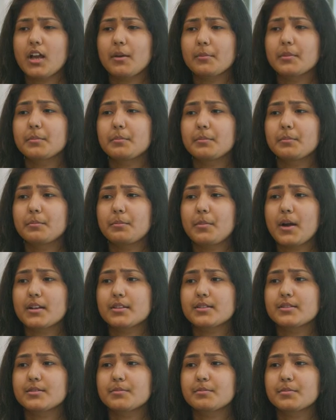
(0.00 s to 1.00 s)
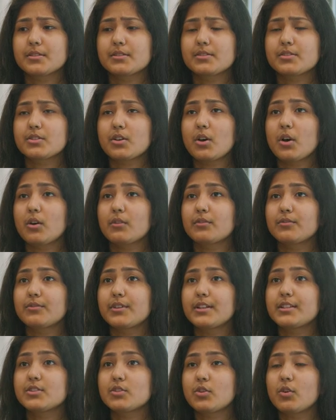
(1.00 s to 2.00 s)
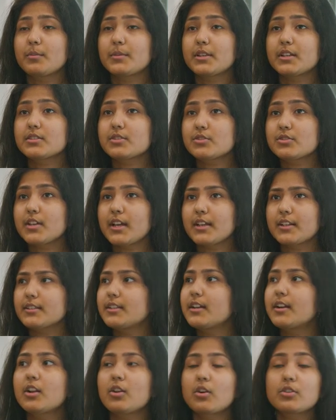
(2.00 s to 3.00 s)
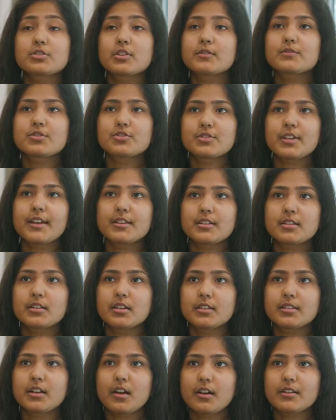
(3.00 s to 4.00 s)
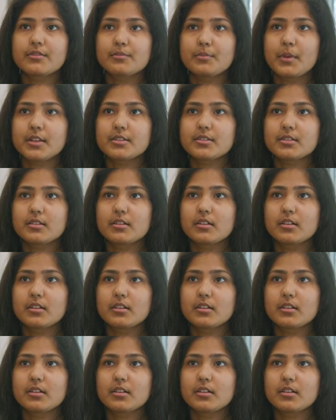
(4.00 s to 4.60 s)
I'm a participant of Insomnia Society. There are lots of society in Cardiff Met.